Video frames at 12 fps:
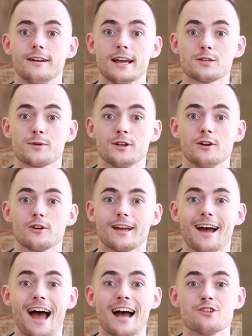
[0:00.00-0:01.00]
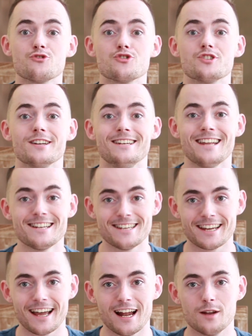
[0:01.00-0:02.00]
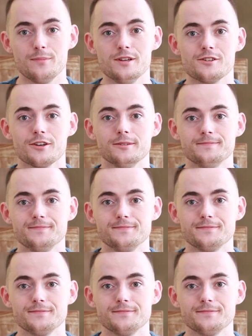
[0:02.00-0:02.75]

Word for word: Next, we're going to look at androgenetic alopecia.